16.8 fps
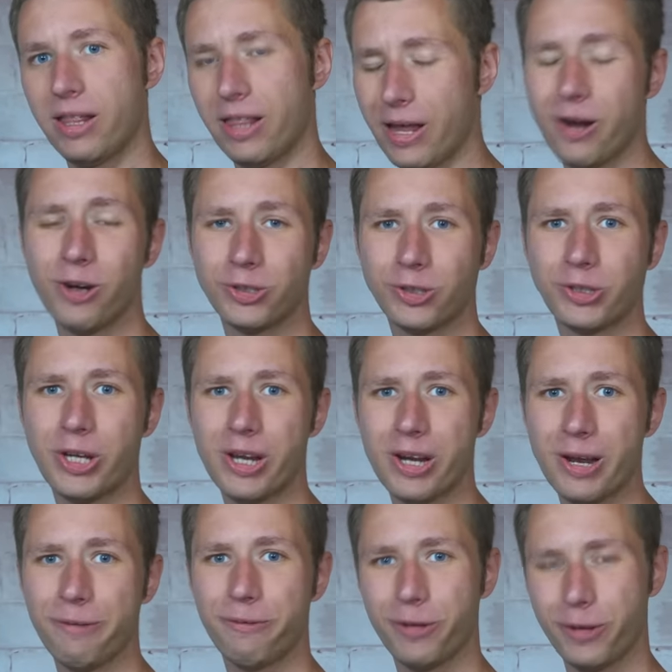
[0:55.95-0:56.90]
They are
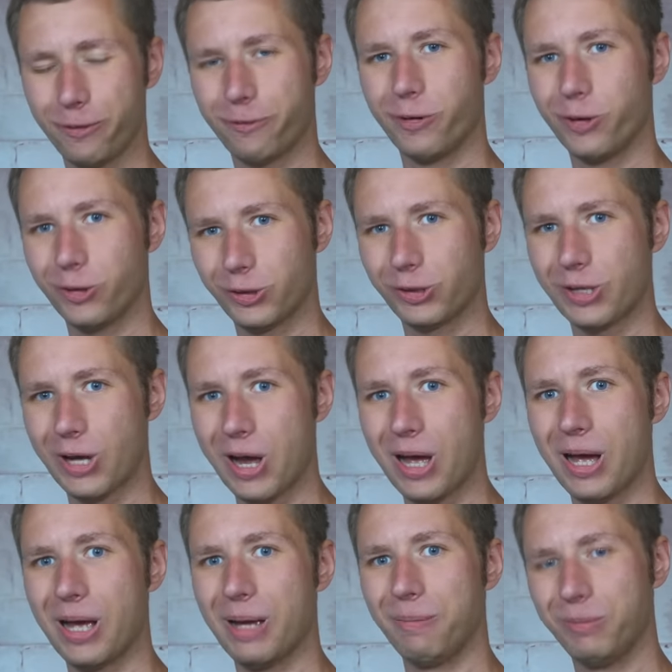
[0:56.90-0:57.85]
seeing it for the first
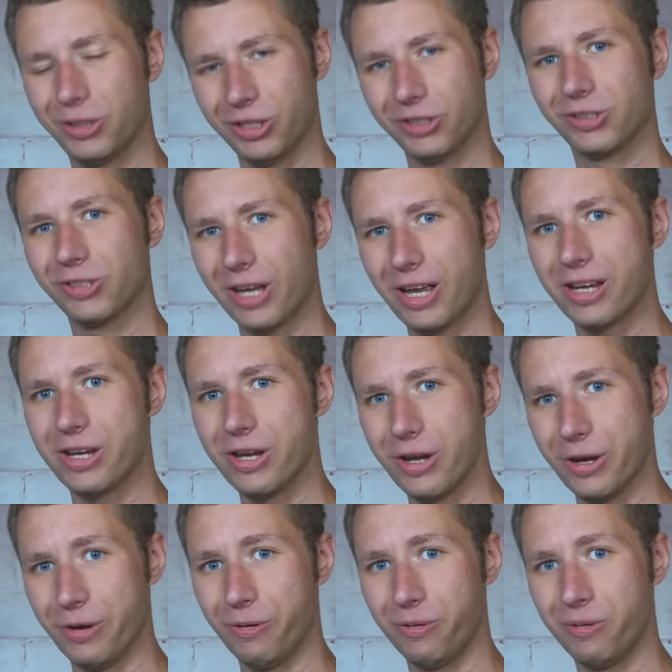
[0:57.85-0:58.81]
time, just like
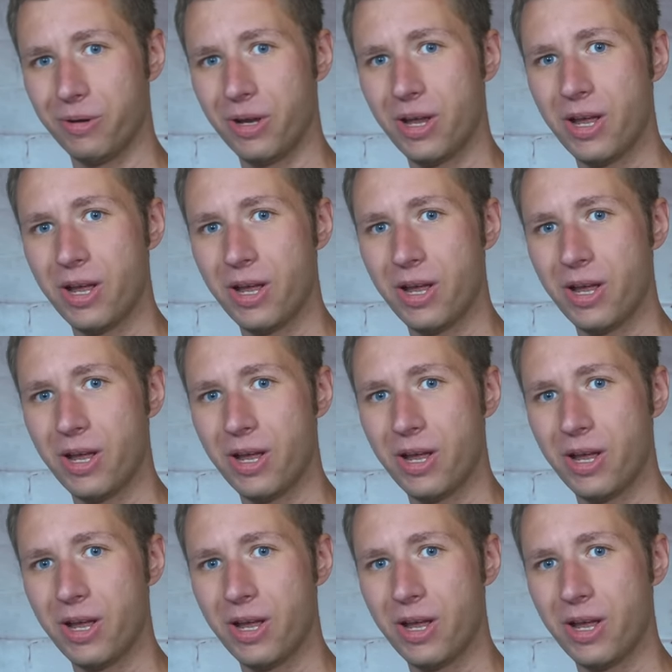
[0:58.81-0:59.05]
you.